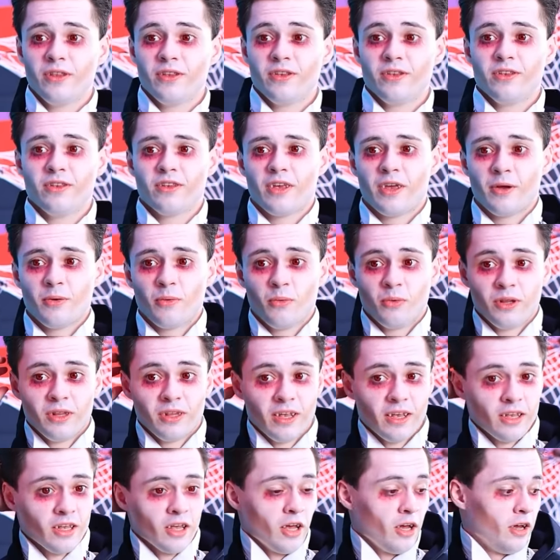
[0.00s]
Oh,
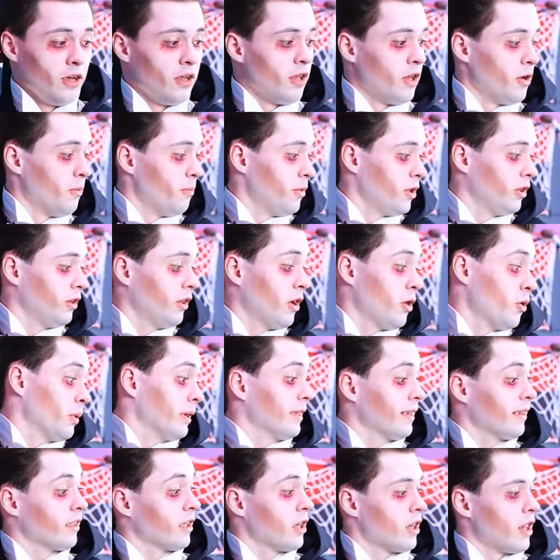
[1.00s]
and do you have any
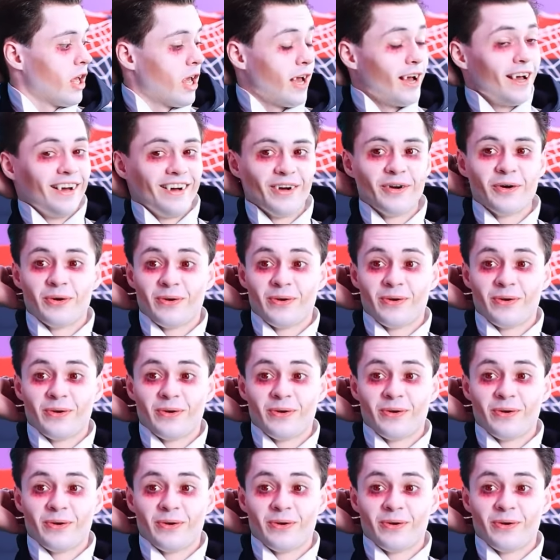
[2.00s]
ideas about…